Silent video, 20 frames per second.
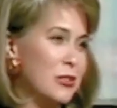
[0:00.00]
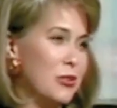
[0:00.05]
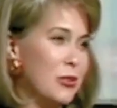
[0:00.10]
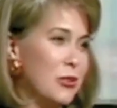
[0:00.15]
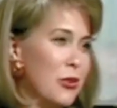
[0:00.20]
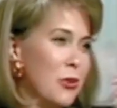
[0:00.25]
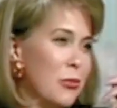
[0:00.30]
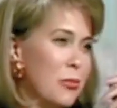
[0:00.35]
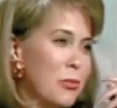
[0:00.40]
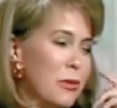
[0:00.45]
It's
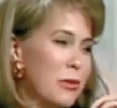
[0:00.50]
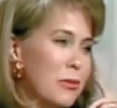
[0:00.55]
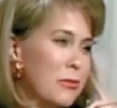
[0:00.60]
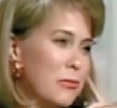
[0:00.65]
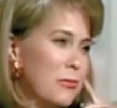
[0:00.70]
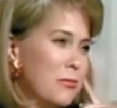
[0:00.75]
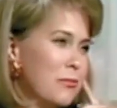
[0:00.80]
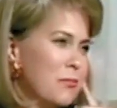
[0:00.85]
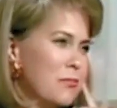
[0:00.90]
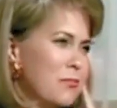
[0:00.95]
not all a
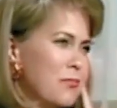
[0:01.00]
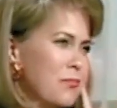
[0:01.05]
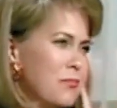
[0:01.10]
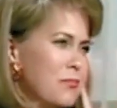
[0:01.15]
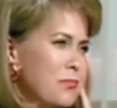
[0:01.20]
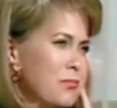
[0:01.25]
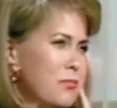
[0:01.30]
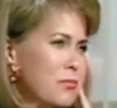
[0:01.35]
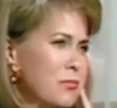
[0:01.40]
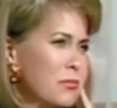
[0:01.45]
tragic